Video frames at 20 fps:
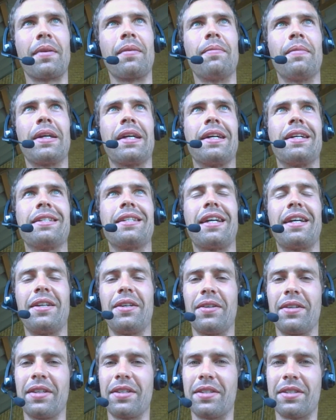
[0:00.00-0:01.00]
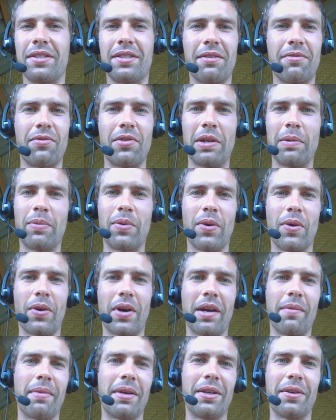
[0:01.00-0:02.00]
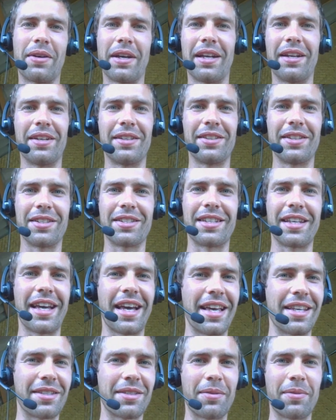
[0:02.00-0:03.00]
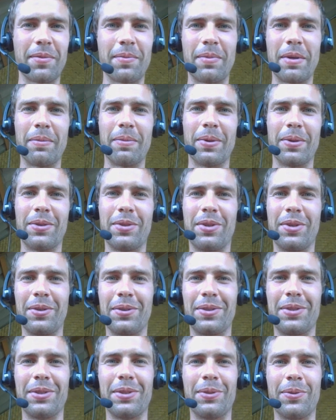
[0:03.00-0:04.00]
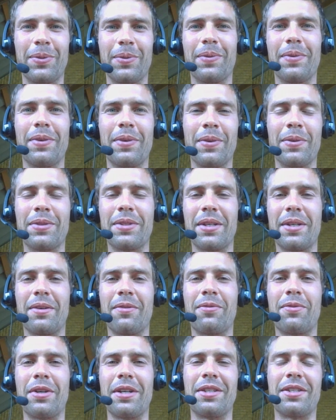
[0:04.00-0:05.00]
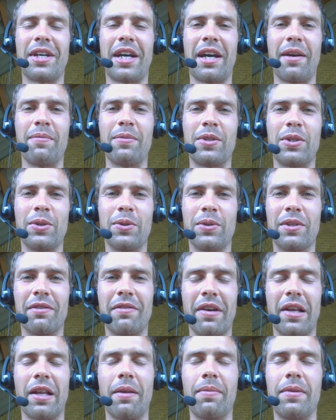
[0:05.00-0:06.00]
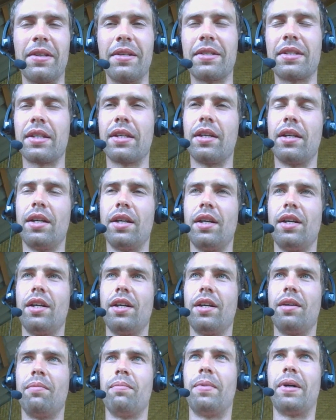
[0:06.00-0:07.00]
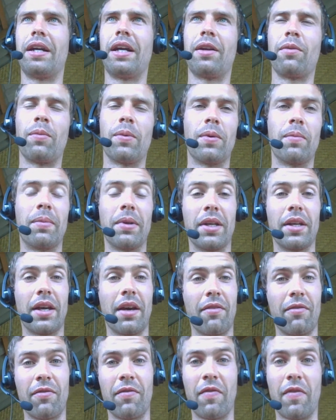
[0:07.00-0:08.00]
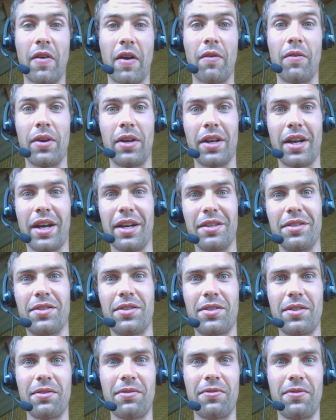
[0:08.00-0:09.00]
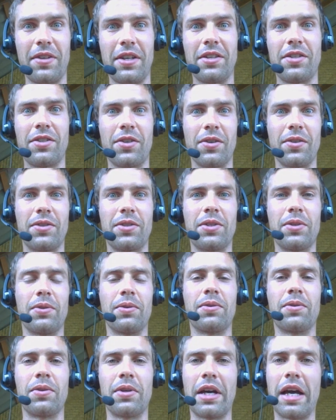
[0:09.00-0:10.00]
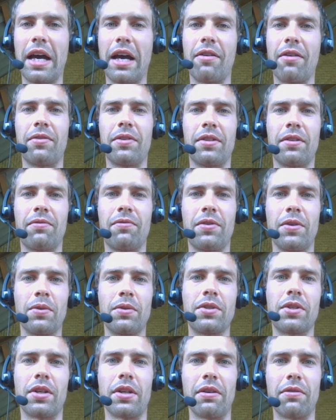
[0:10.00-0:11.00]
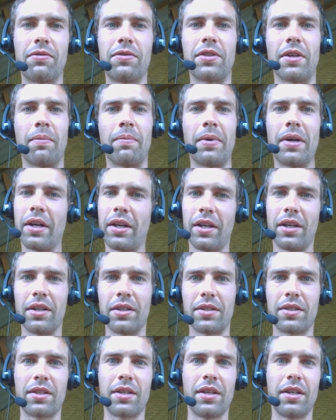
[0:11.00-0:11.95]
Because I know this is a free program and you cannot just ask people to use their free time to develop this, but it would be a very nice feature to have in the future if somebody is